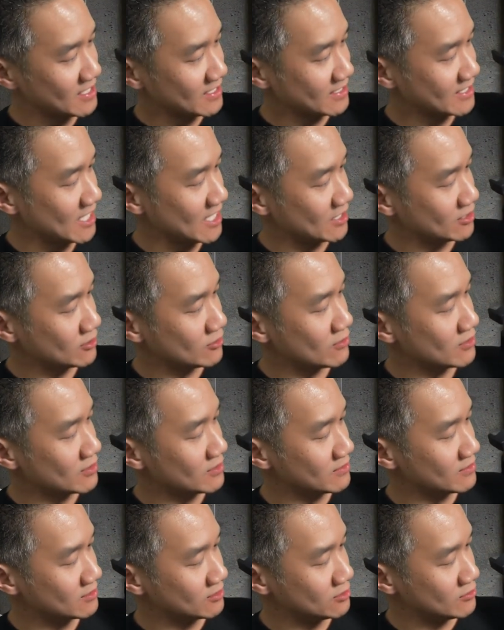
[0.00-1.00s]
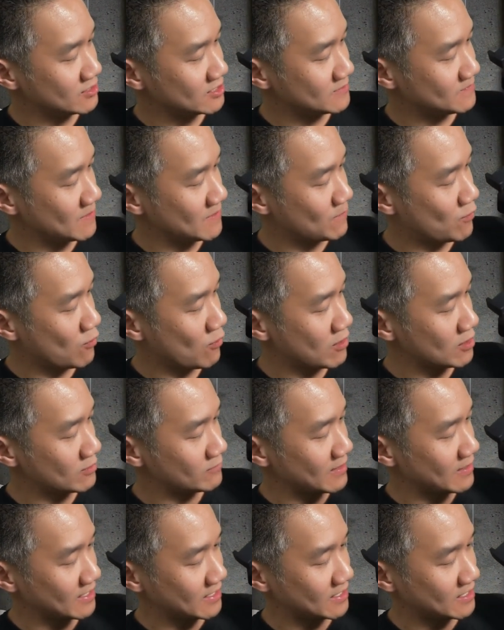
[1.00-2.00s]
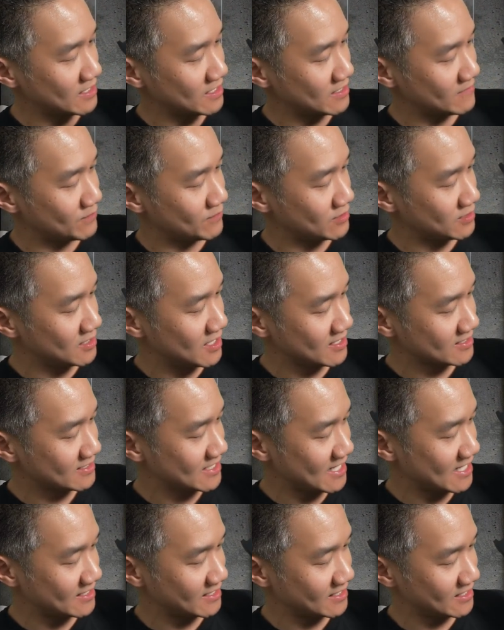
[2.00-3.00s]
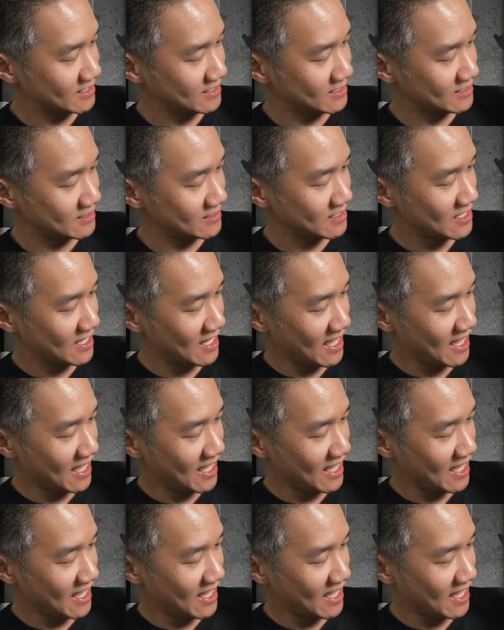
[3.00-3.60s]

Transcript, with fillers: get your USB port right here, plug that here,